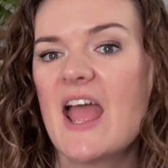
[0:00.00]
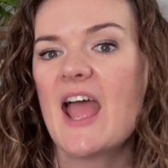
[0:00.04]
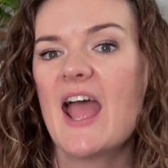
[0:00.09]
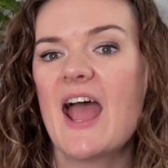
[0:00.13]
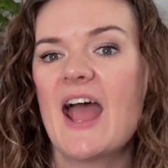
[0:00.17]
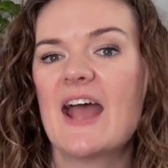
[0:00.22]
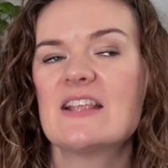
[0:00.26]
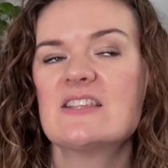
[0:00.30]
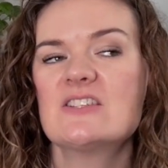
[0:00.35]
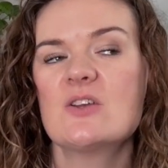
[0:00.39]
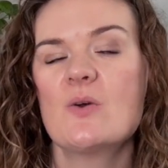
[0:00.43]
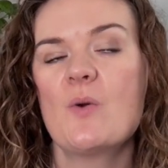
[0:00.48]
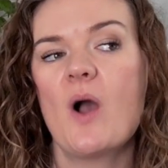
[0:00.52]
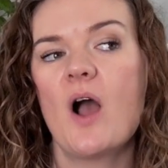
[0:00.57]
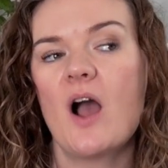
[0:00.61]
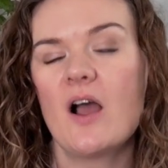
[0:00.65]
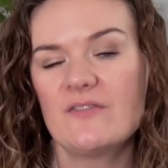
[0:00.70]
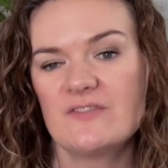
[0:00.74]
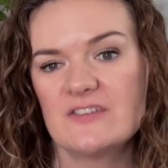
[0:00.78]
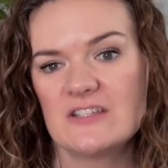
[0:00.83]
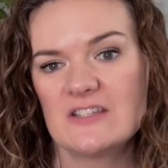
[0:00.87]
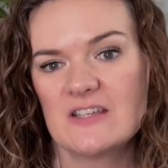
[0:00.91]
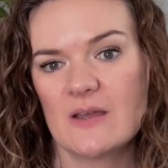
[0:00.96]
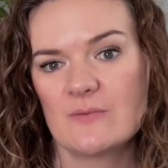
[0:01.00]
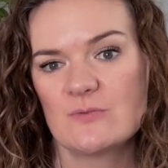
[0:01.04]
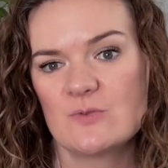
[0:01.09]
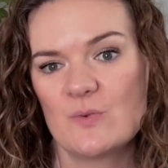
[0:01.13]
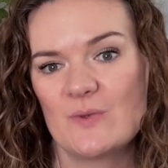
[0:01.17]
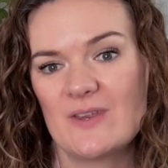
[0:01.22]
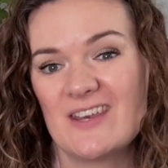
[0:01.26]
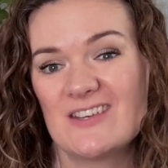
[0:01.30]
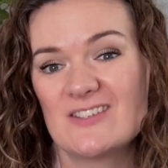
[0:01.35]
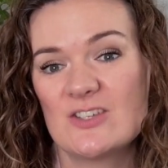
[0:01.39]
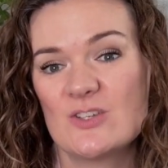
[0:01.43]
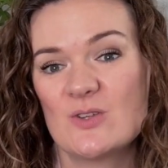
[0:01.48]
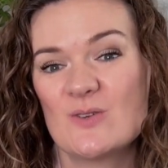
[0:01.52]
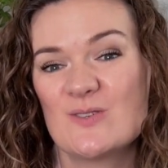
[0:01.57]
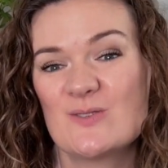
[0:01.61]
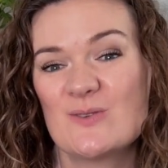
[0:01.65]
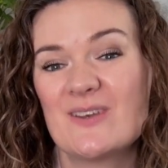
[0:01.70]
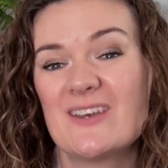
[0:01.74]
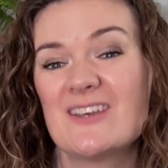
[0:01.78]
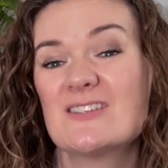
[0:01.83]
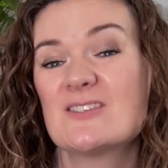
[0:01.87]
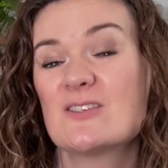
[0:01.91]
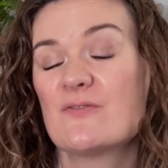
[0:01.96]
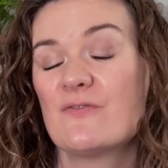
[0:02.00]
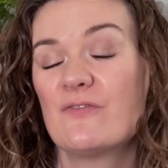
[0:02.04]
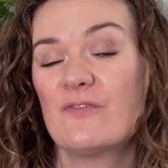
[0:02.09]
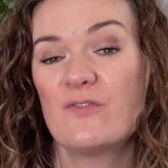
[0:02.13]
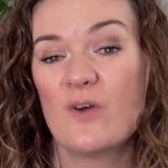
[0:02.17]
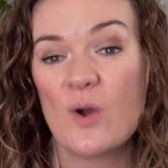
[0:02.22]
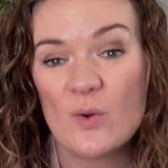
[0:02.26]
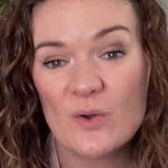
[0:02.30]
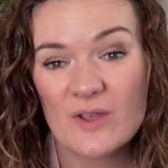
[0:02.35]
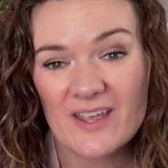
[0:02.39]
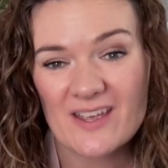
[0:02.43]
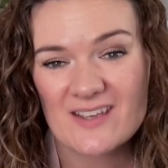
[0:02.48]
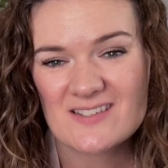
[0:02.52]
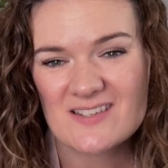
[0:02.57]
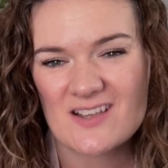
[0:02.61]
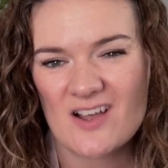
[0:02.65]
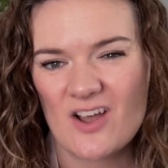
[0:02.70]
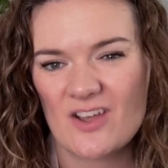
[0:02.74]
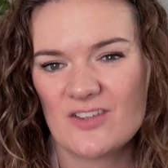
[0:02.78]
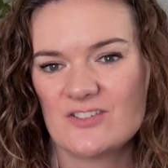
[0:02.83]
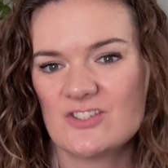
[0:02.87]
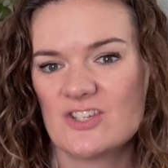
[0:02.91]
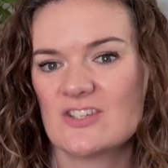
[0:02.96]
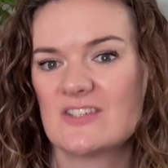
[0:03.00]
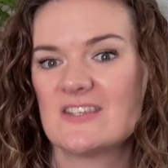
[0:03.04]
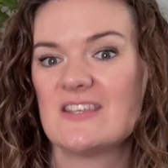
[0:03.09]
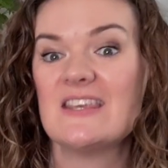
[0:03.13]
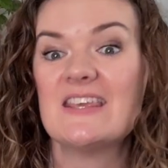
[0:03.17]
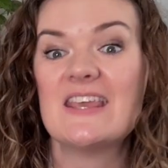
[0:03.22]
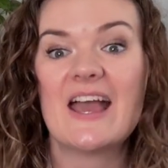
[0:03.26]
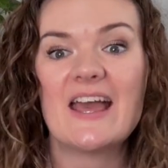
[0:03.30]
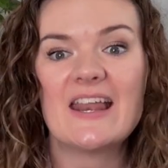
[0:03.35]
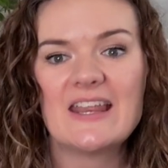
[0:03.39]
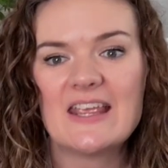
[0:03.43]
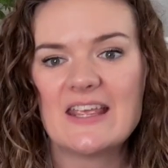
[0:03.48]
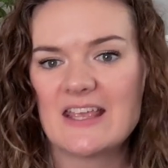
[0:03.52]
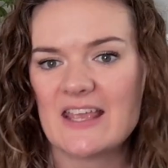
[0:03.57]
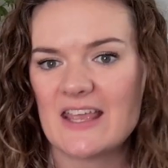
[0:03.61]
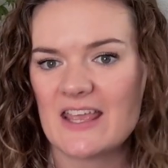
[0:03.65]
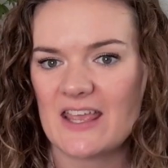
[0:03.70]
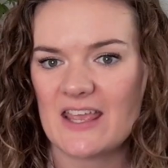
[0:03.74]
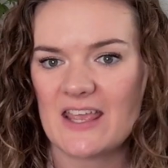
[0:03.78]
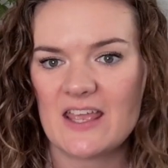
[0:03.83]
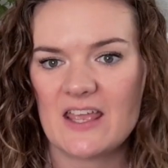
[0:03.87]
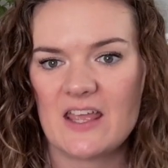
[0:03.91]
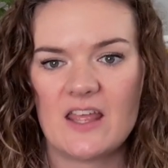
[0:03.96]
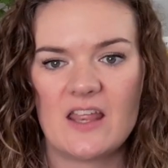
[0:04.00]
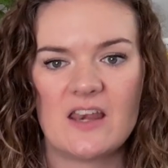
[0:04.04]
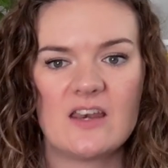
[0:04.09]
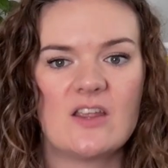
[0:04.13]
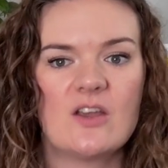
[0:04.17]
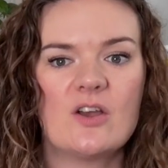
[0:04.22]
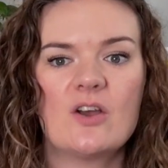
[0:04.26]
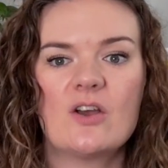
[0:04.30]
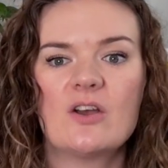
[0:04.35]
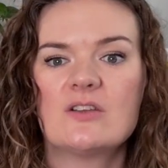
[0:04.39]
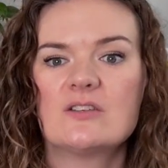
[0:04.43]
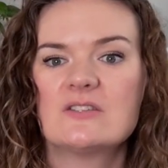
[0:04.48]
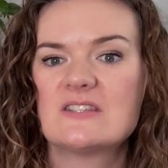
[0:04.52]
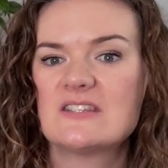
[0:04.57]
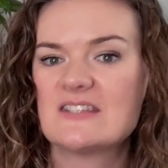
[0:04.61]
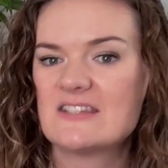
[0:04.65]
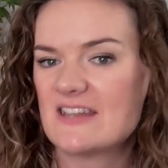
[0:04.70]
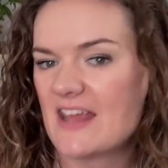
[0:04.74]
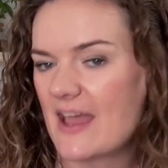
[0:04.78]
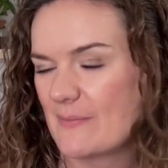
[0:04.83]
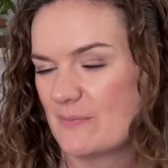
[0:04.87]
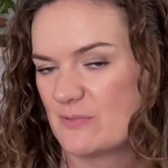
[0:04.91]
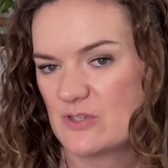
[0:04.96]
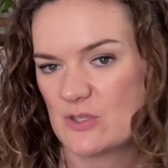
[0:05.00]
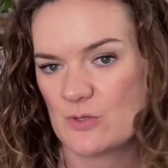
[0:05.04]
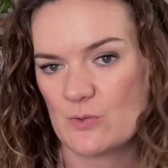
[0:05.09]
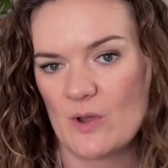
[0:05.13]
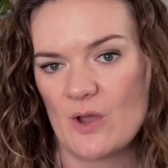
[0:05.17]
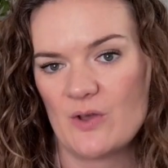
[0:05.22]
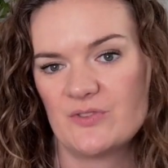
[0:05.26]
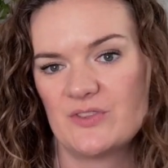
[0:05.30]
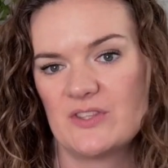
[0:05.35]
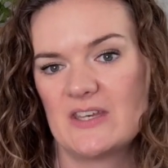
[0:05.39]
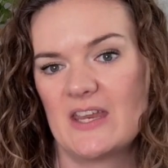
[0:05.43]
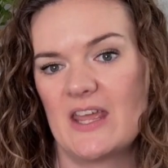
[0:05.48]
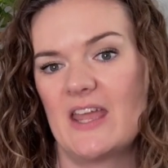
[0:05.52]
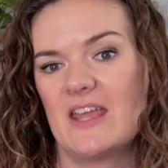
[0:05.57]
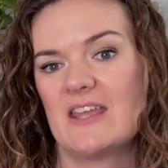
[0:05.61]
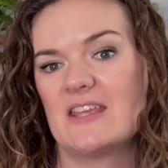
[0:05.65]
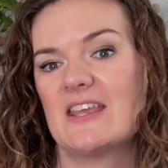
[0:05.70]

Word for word: And so oftentimes what we need to do is we need to focus on just getting in steps throughout the day,